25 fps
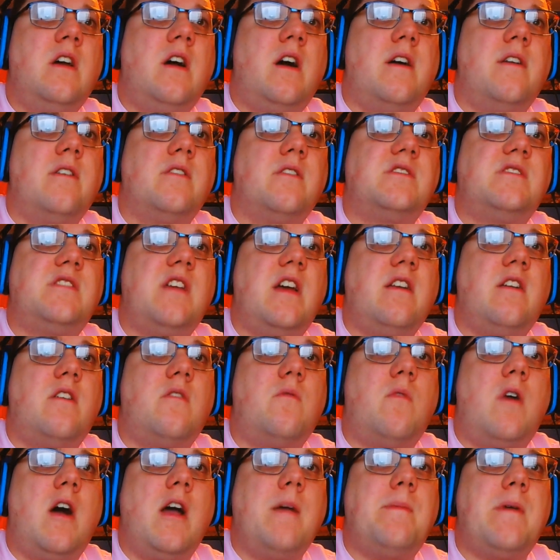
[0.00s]
understanding
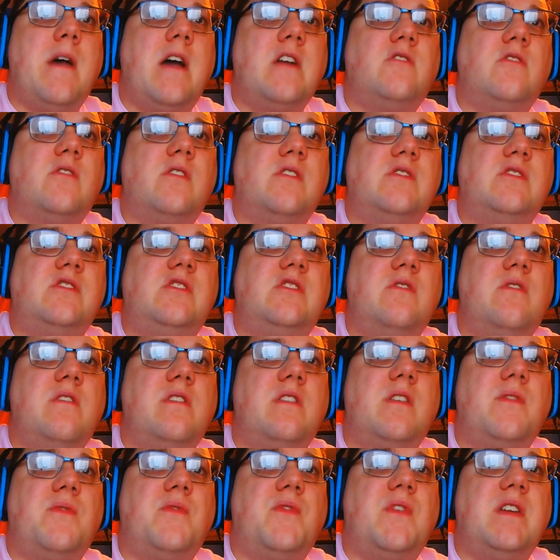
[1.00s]
on why Patrick is
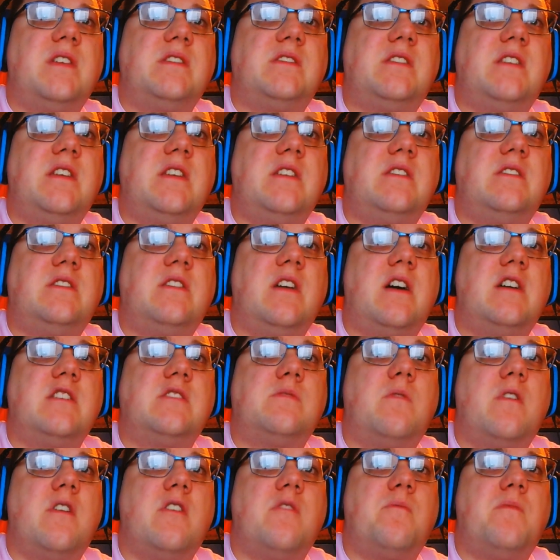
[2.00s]
doing the things he
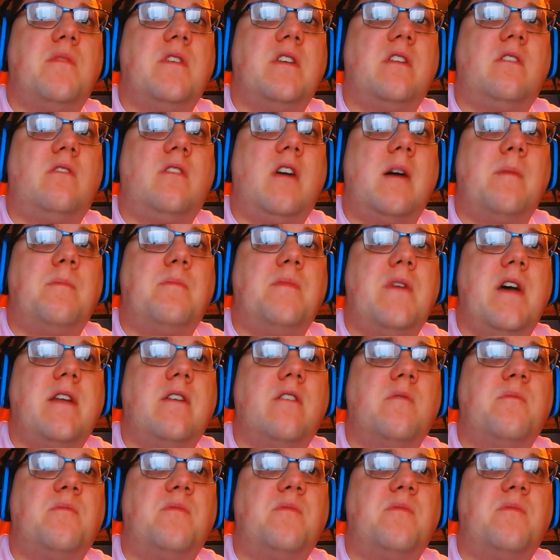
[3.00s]
does would have been a lot better,